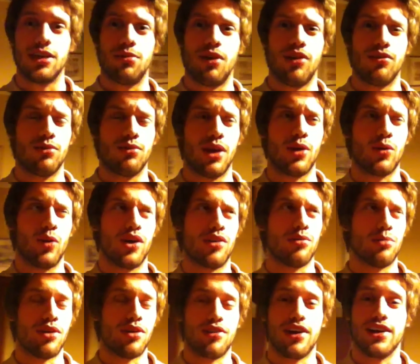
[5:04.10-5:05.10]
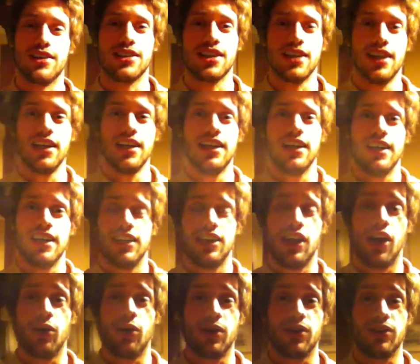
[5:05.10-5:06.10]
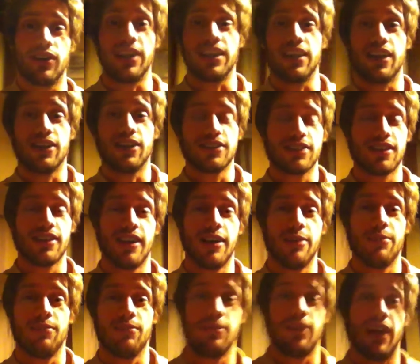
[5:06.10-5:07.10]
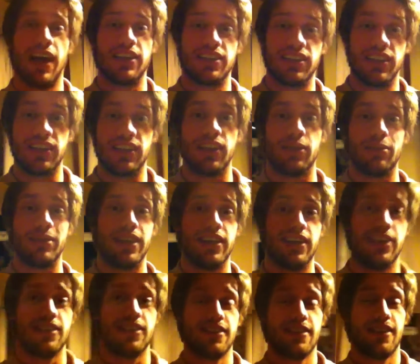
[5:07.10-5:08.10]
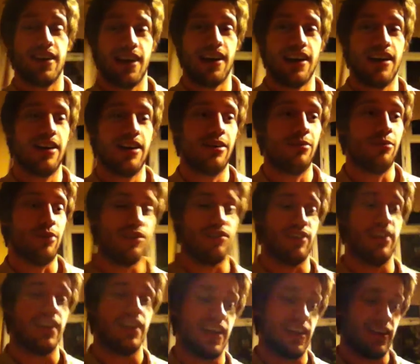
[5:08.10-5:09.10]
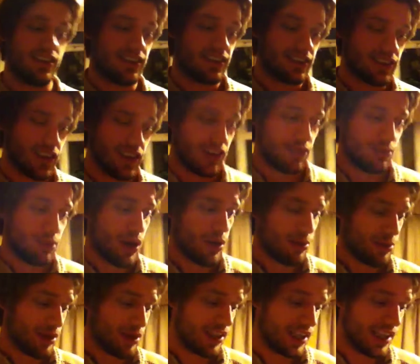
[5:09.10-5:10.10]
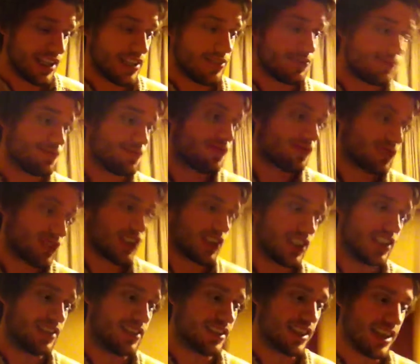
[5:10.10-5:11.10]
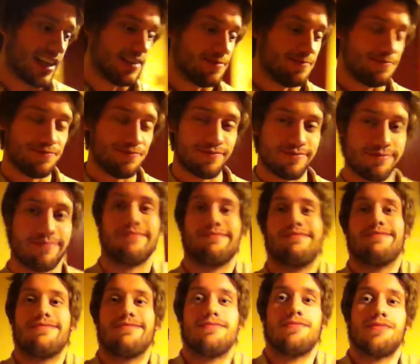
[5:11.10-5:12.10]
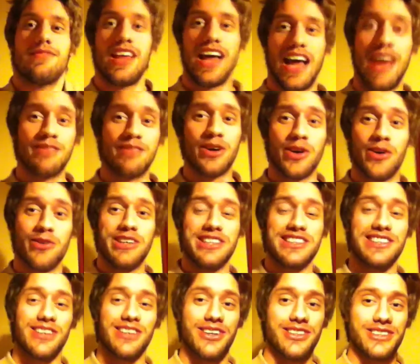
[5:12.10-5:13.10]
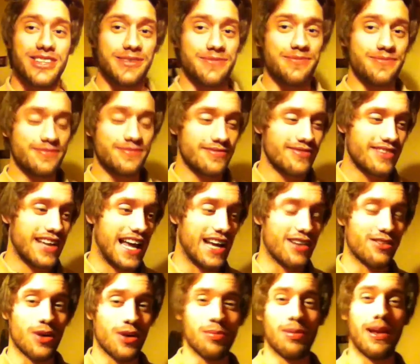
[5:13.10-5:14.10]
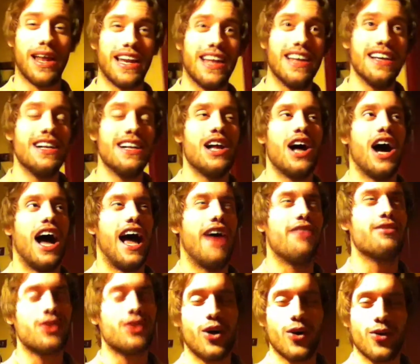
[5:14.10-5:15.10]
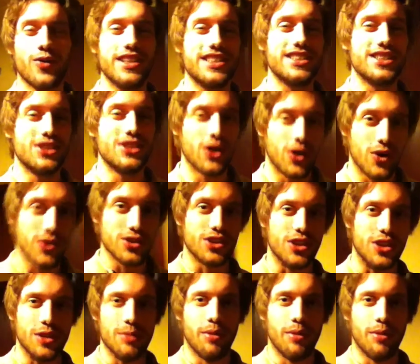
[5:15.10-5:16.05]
apart from like one of my friends, no one really knows that I'm actually going to be moving there kind of permanently, because I haven't got a reason not to. And I've got plenty. I haven't got a reason not to,